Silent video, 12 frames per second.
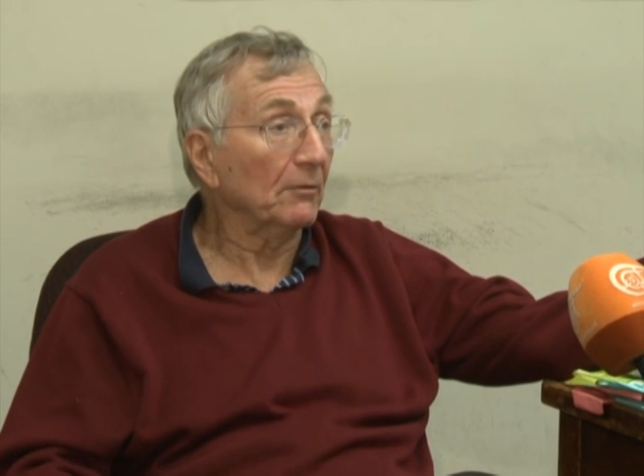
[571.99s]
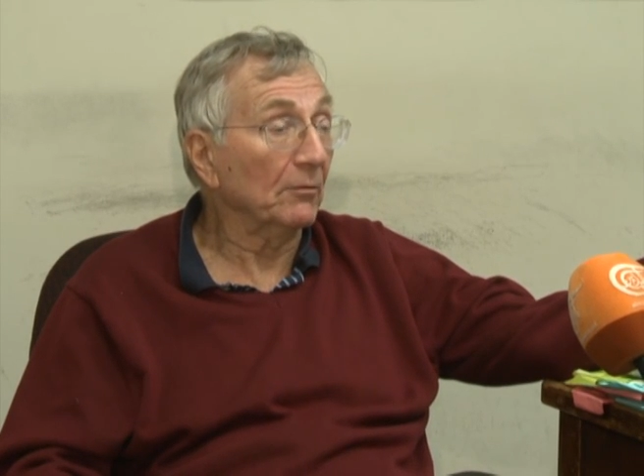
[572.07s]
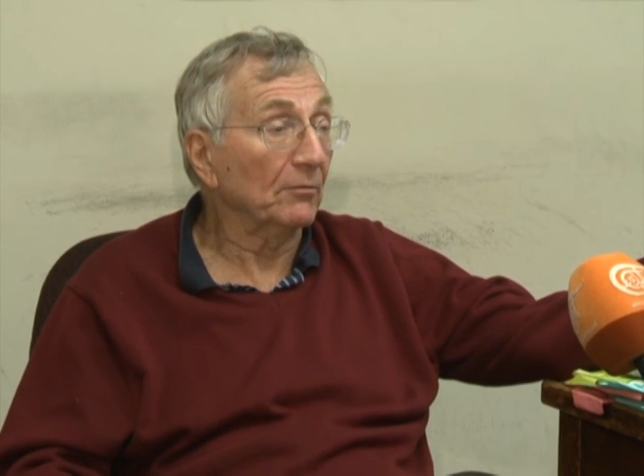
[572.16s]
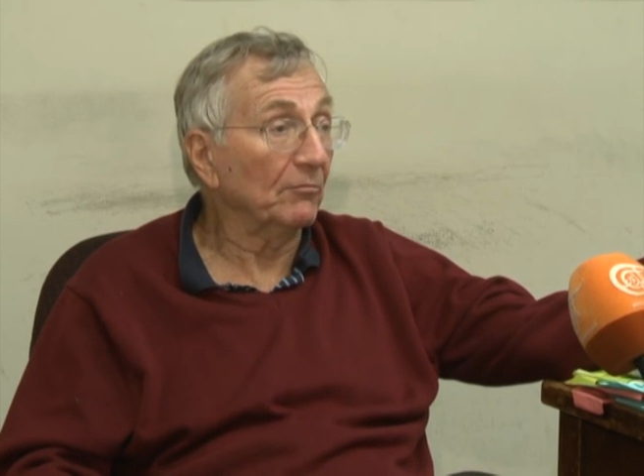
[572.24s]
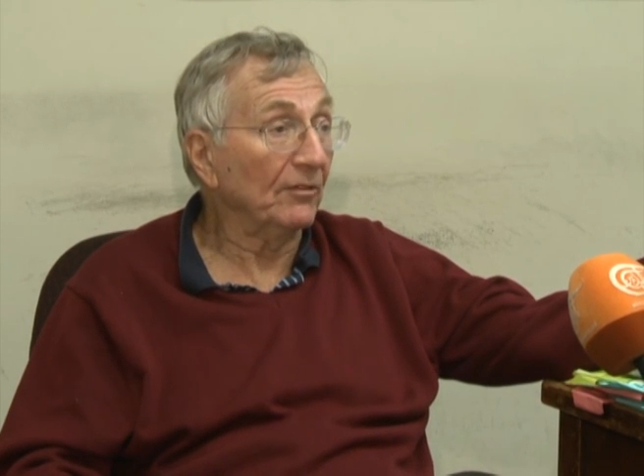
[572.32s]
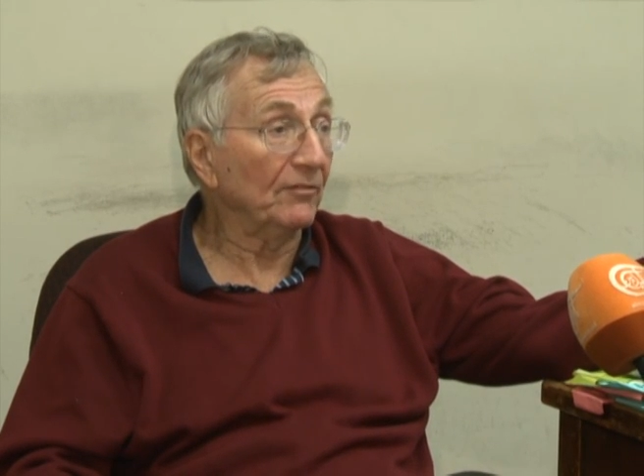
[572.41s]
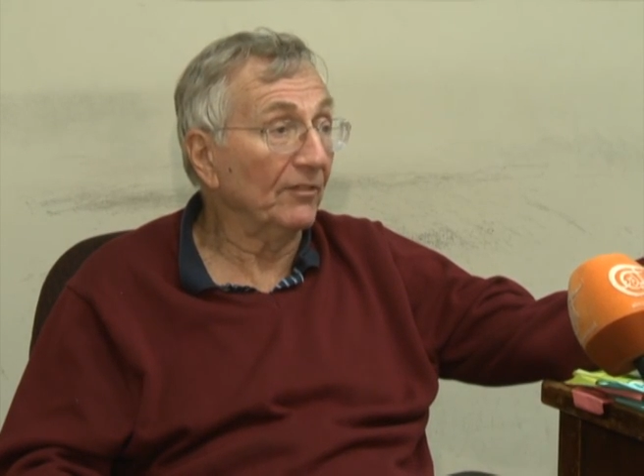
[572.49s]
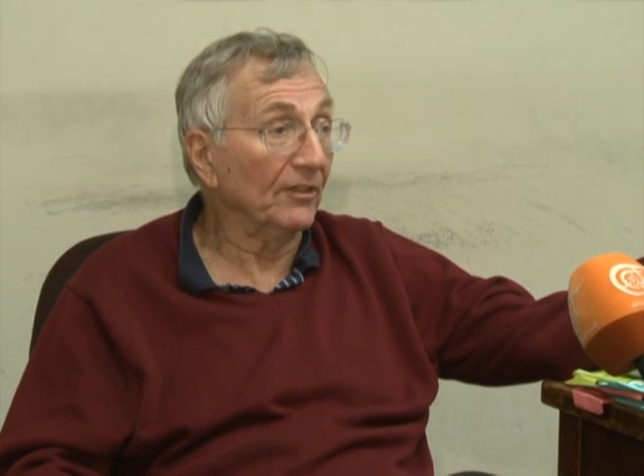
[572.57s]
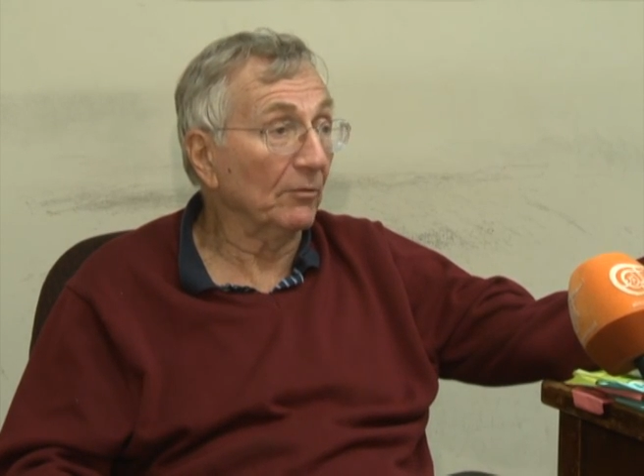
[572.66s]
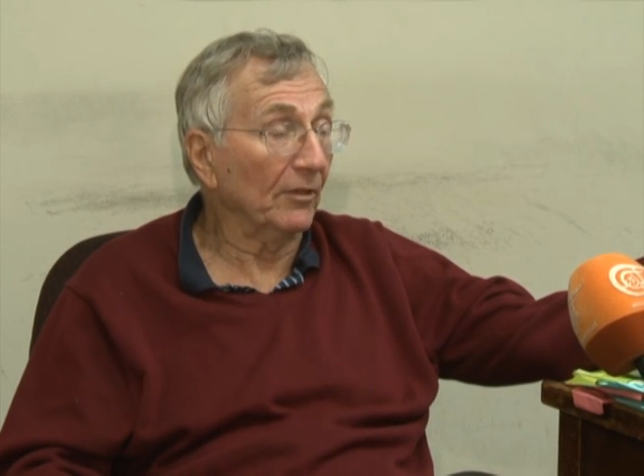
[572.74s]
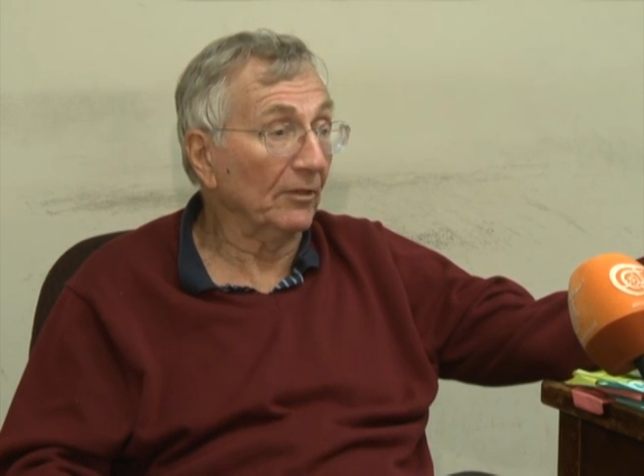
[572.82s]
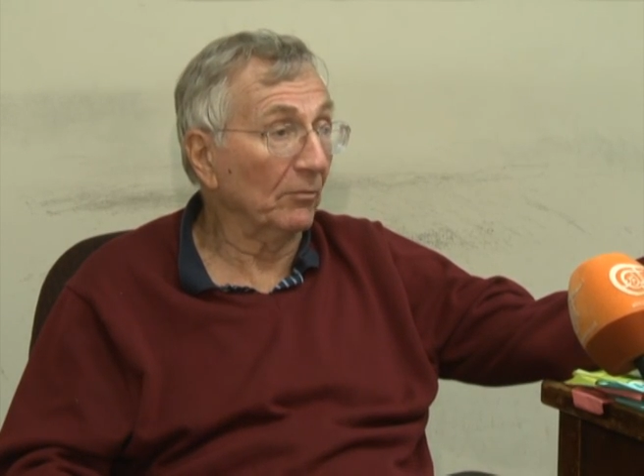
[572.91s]
would
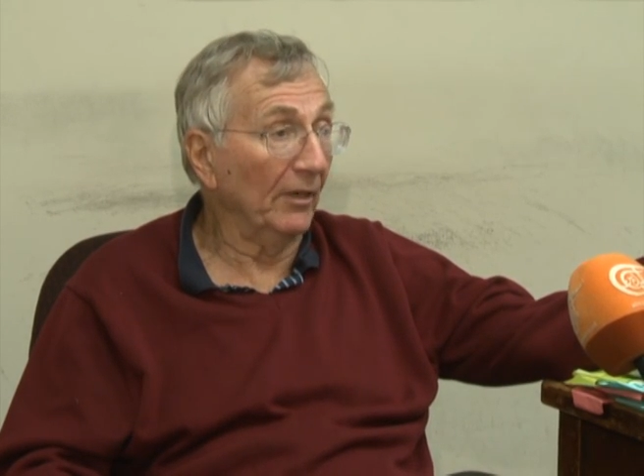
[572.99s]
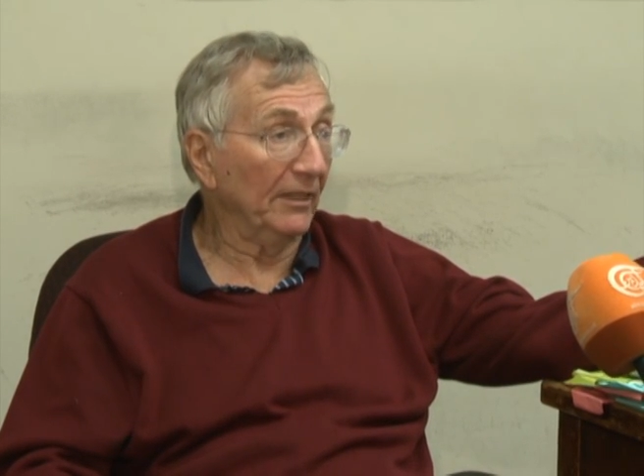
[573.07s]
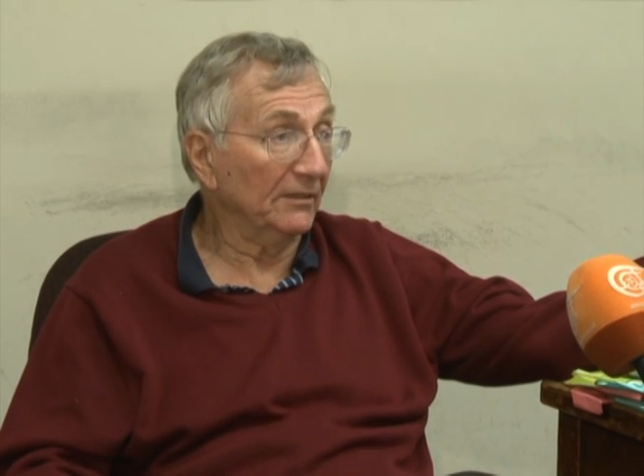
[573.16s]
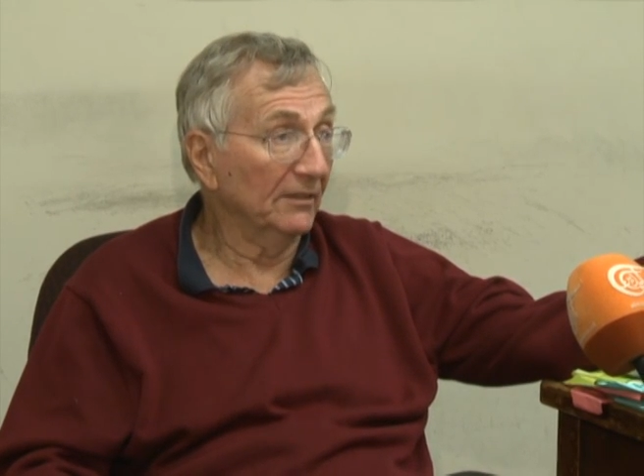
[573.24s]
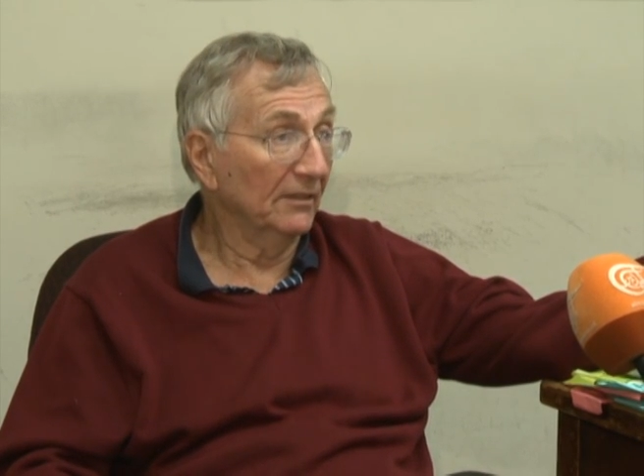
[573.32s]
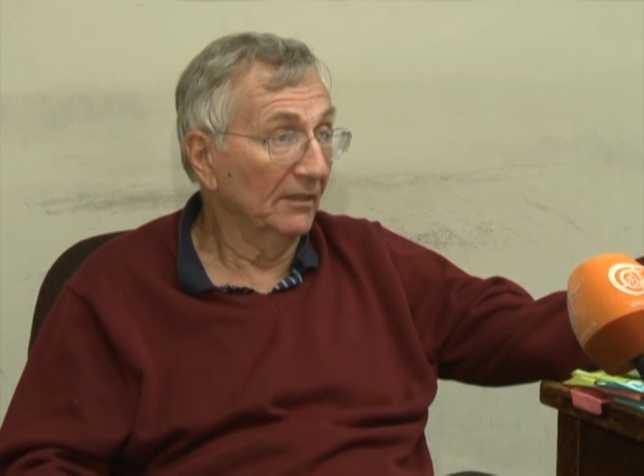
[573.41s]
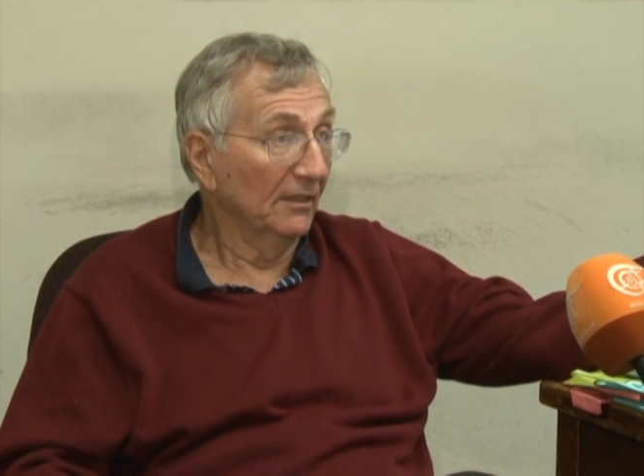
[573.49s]
reveal where it went.